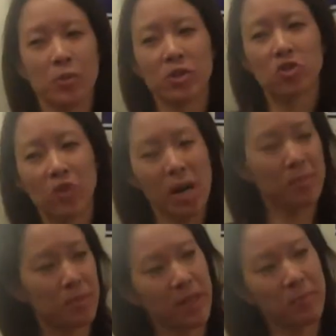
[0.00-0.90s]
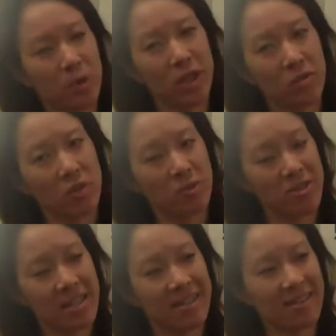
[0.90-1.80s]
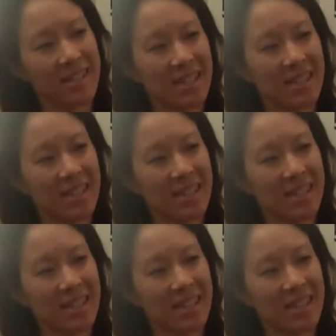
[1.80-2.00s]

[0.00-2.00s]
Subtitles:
it would drop it by 0.3%.